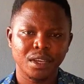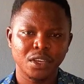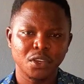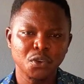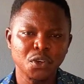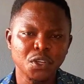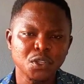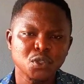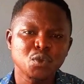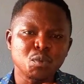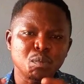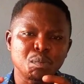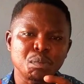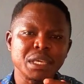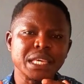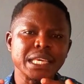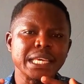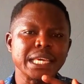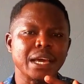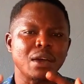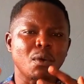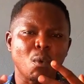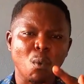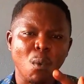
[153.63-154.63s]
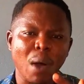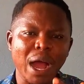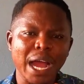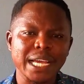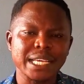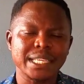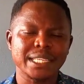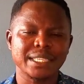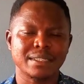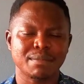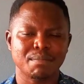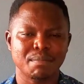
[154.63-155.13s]
You need to be a
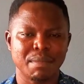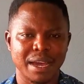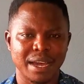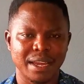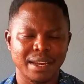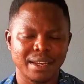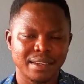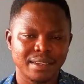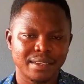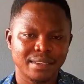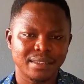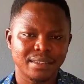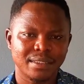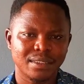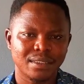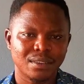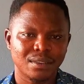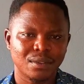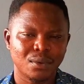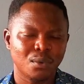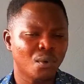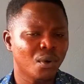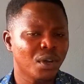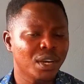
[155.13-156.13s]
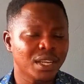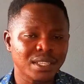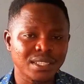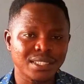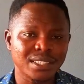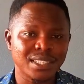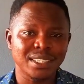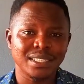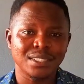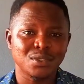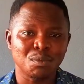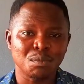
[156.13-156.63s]
wise man. What
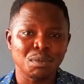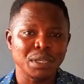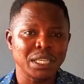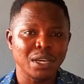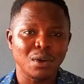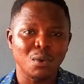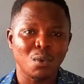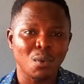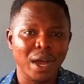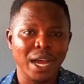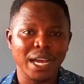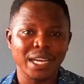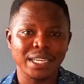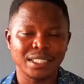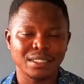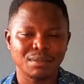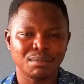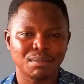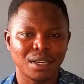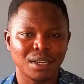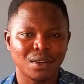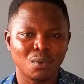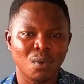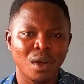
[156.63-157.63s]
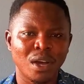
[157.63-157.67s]
is it to be a wise man?